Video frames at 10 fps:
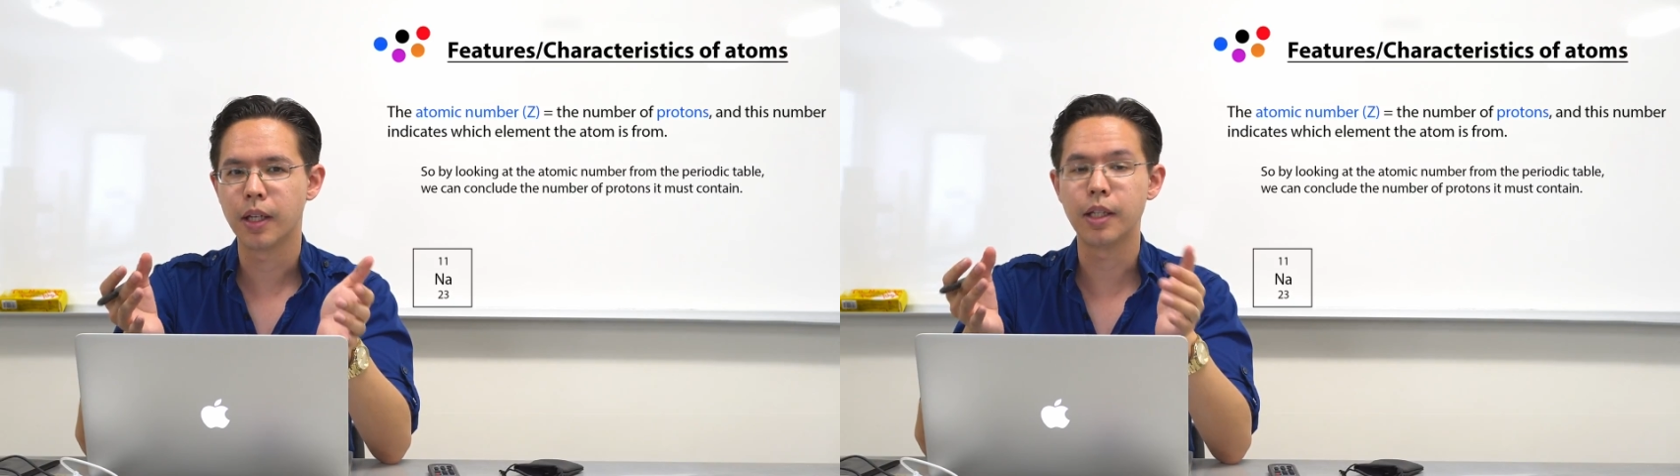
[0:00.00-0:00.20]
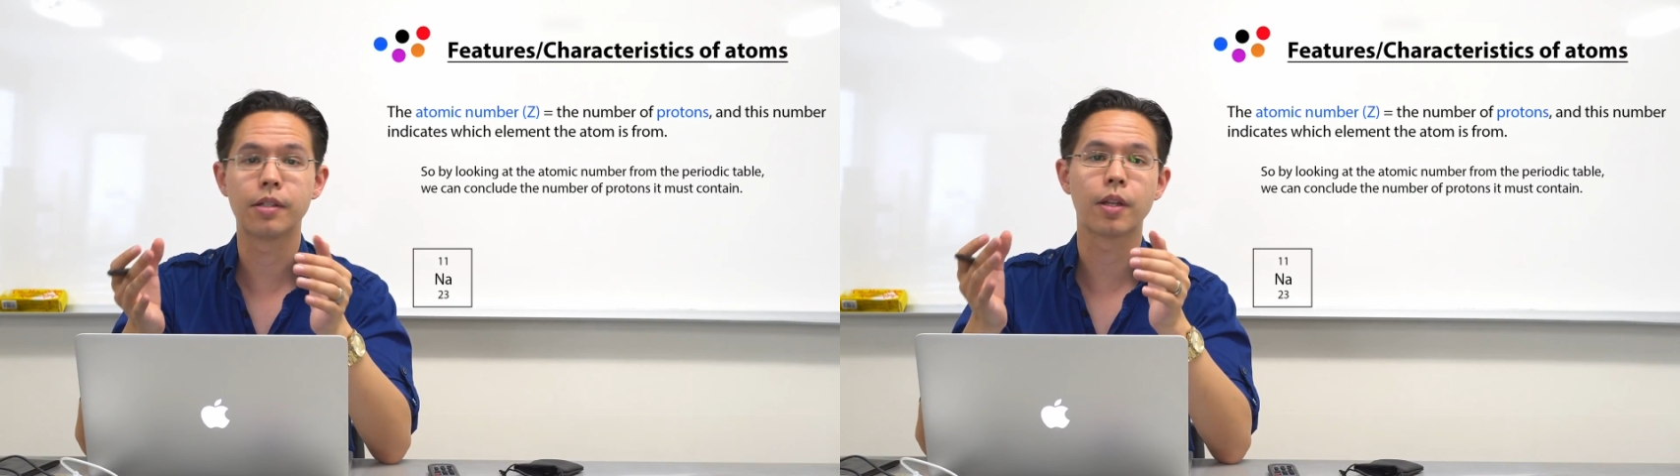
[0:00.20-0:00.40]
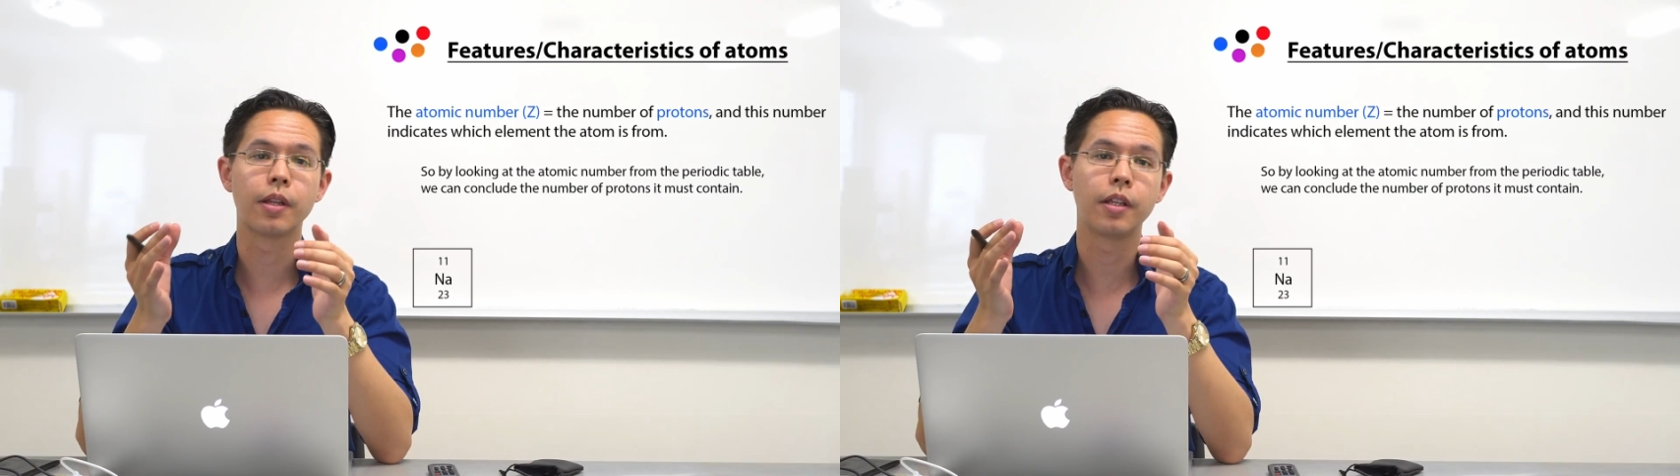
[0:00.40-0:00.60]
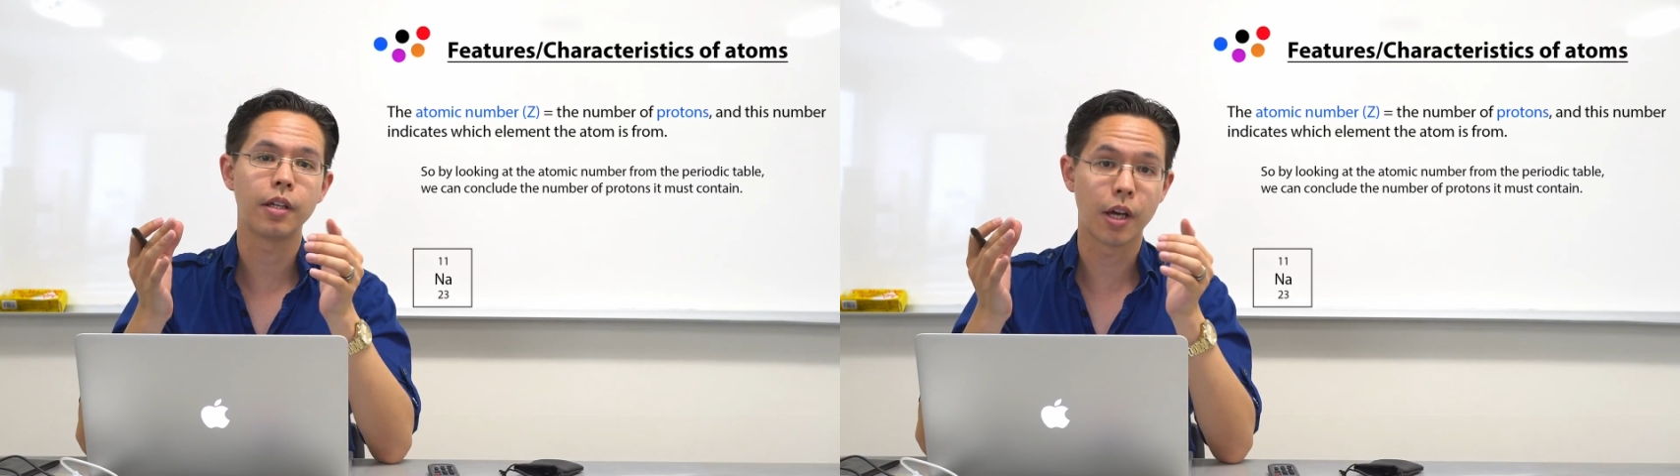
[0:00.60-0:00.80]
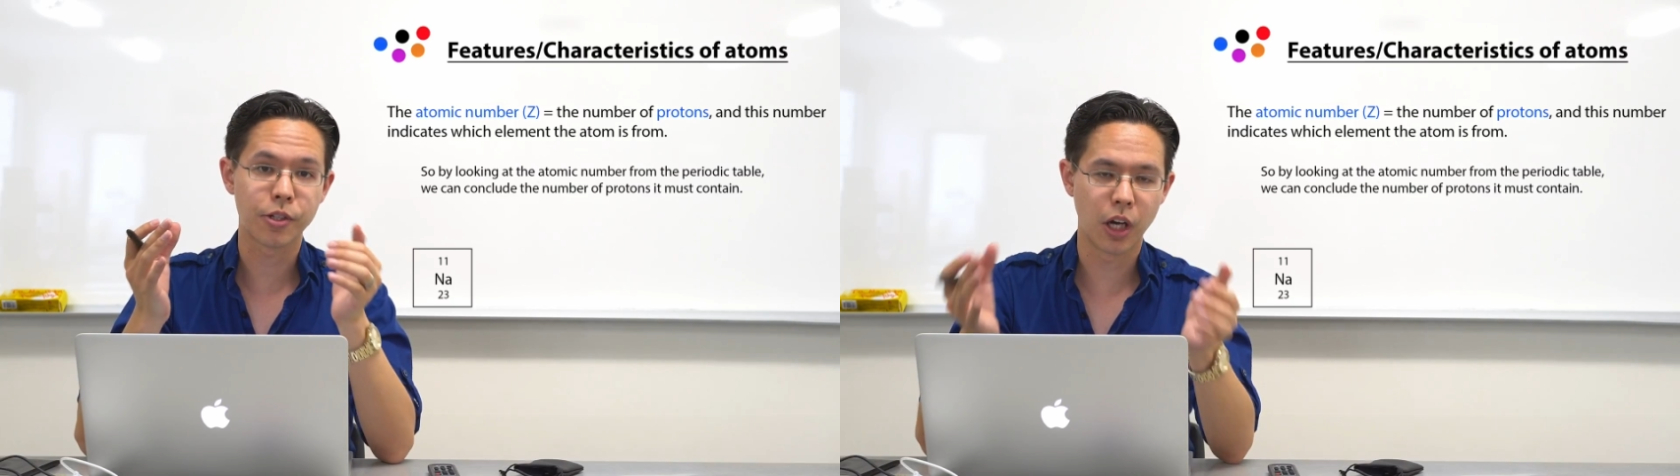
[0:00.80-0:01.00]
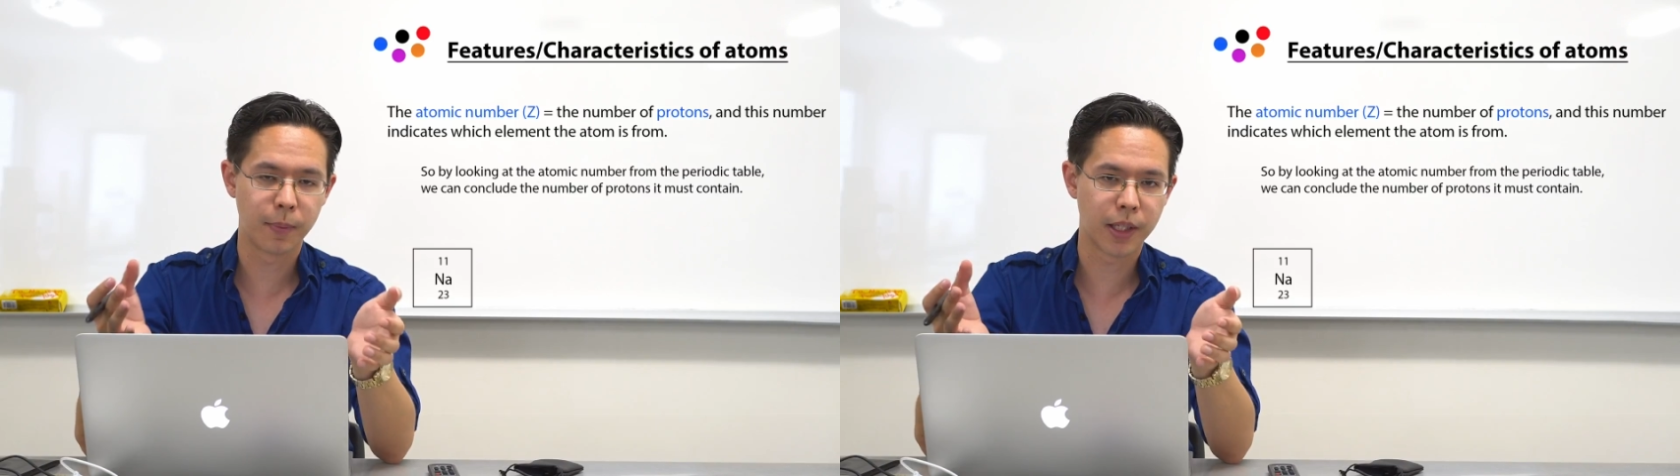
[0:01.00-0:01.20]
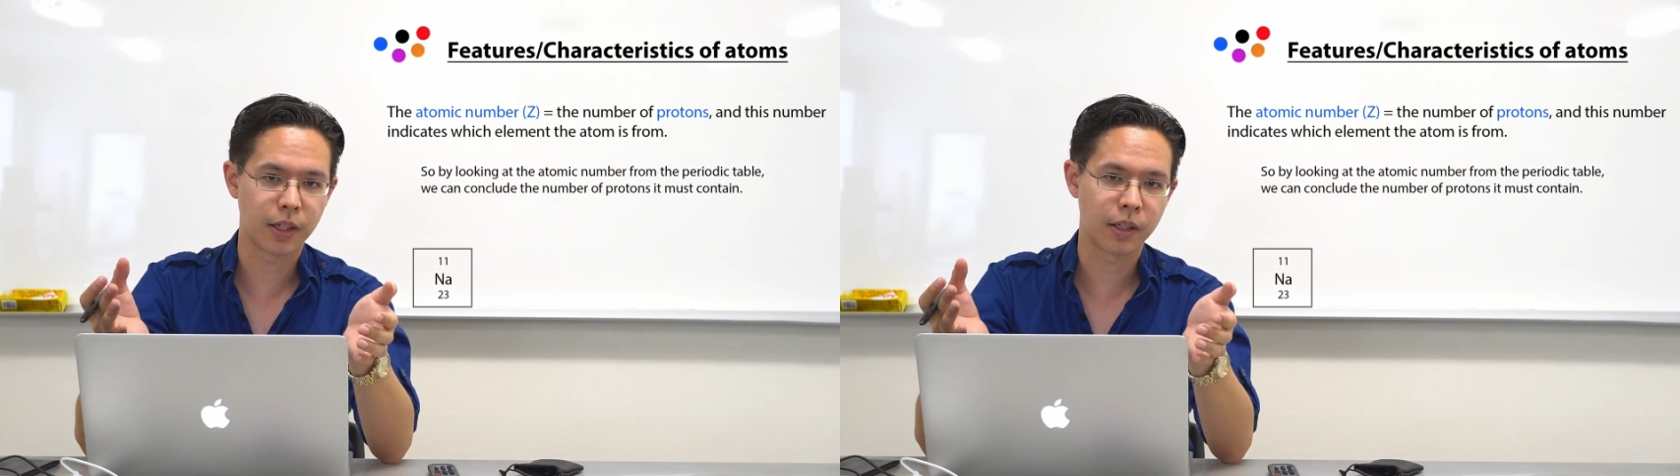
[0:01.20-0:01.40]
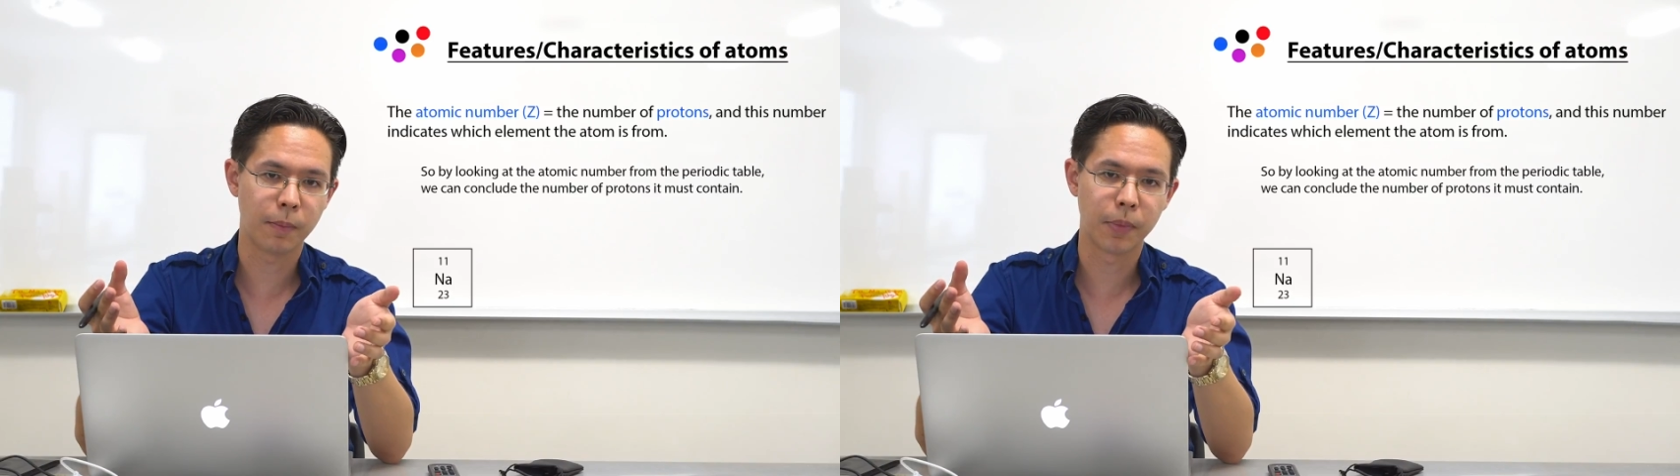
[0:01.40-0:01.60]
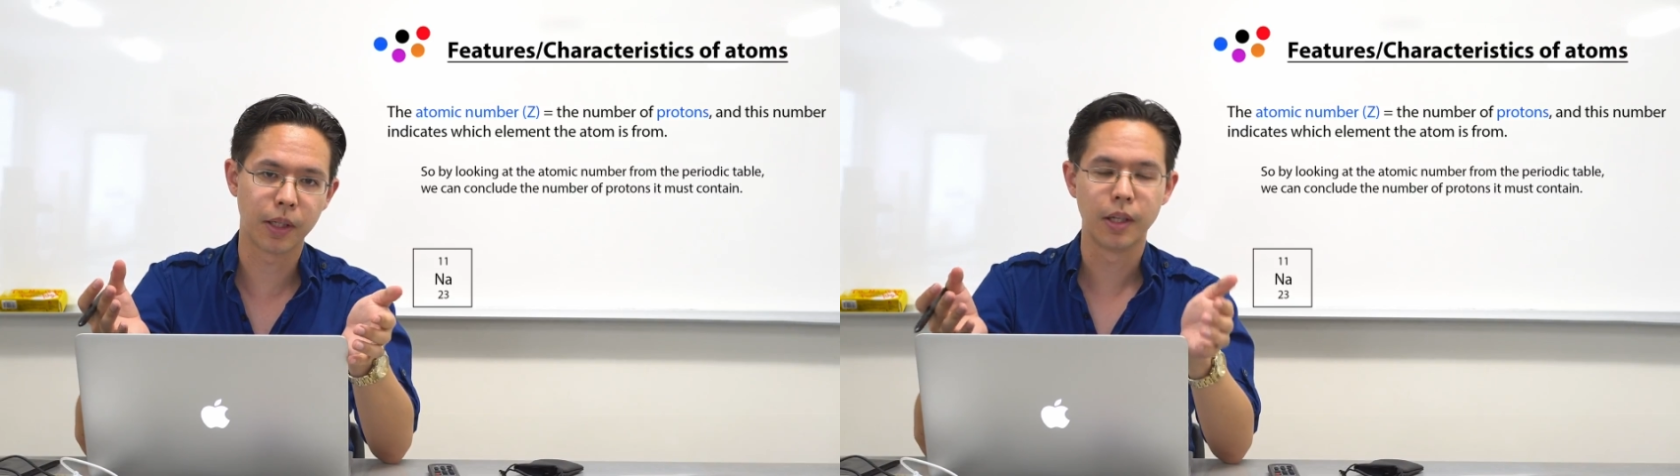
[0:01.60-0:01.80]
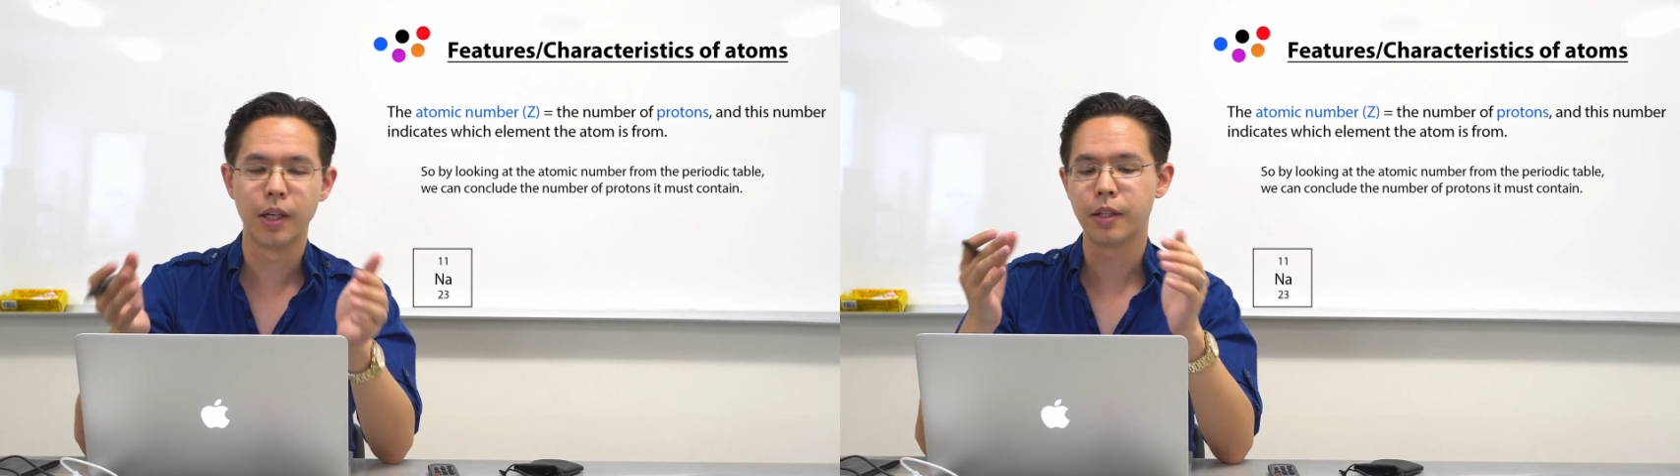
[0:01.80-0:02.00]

is the atomic number.